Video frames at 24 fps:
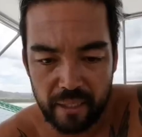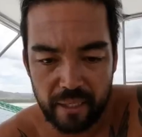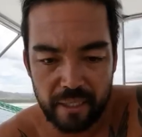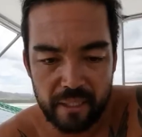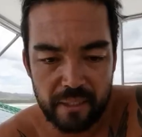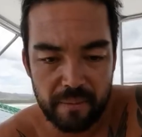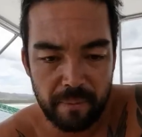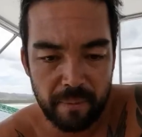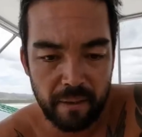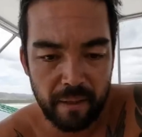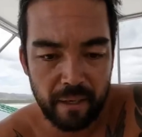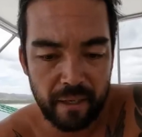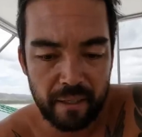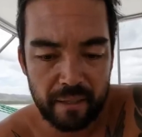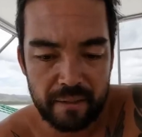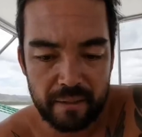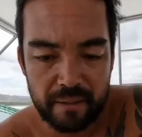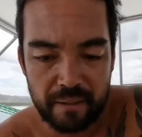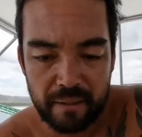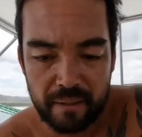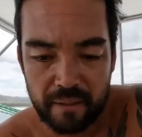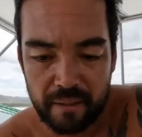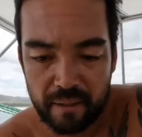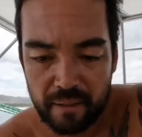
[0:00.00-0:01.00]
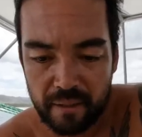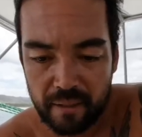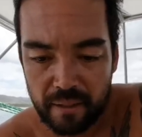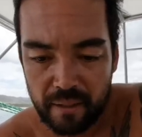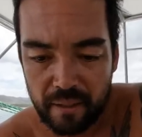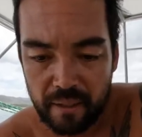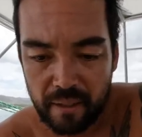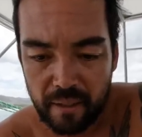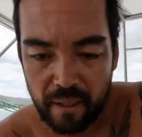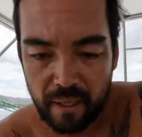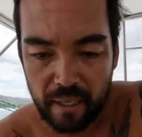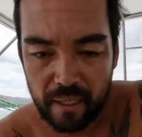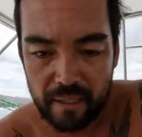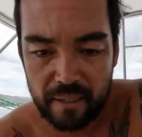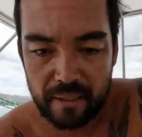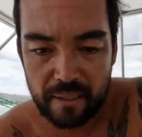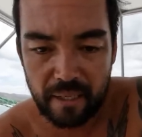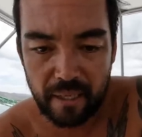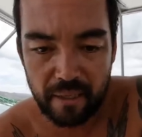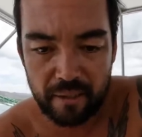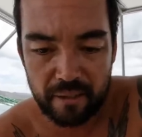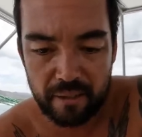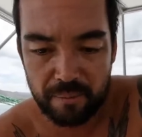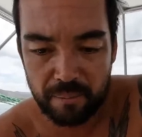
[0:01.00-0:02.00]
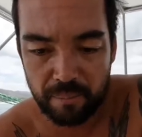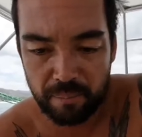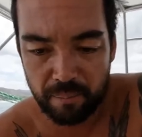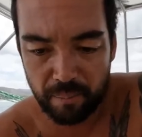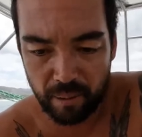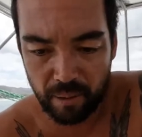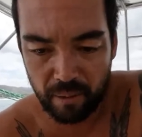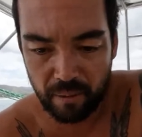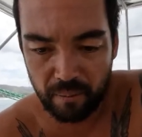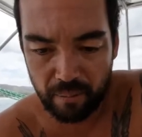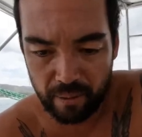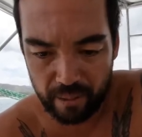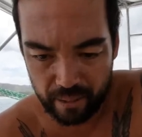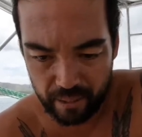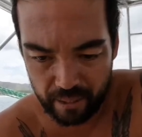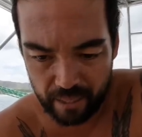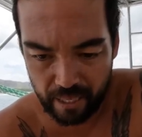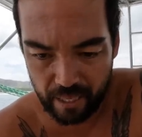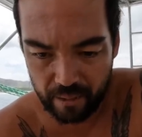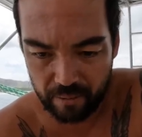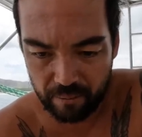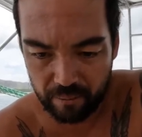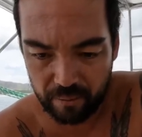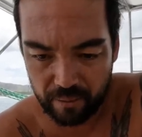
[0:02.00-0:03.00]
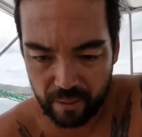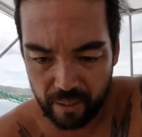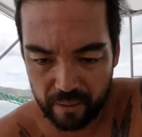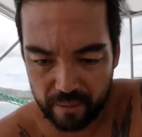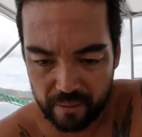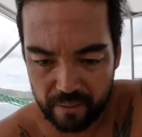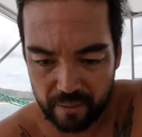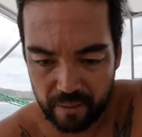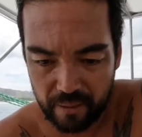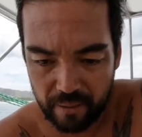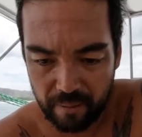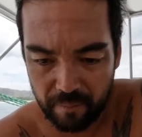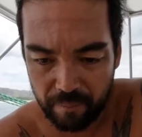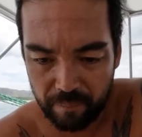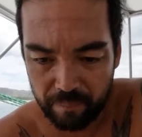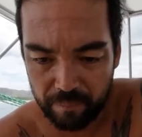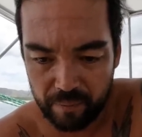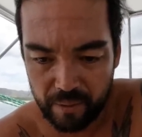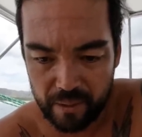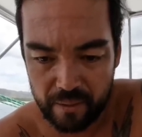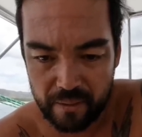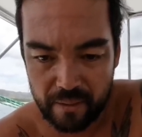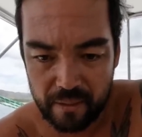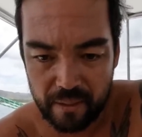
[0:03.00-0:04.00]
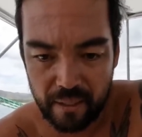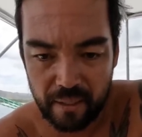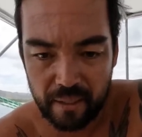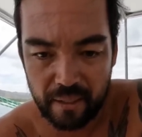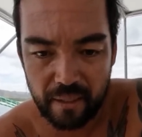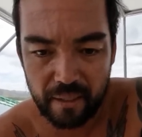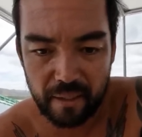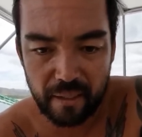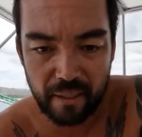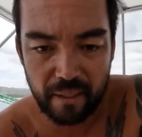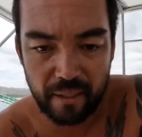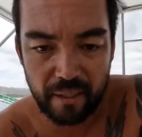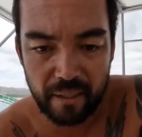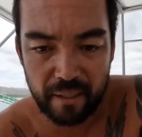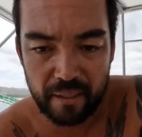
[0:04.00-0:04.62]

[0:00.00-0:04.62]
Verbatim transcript: experienced I can tell just by the way he handled that um, his tender there that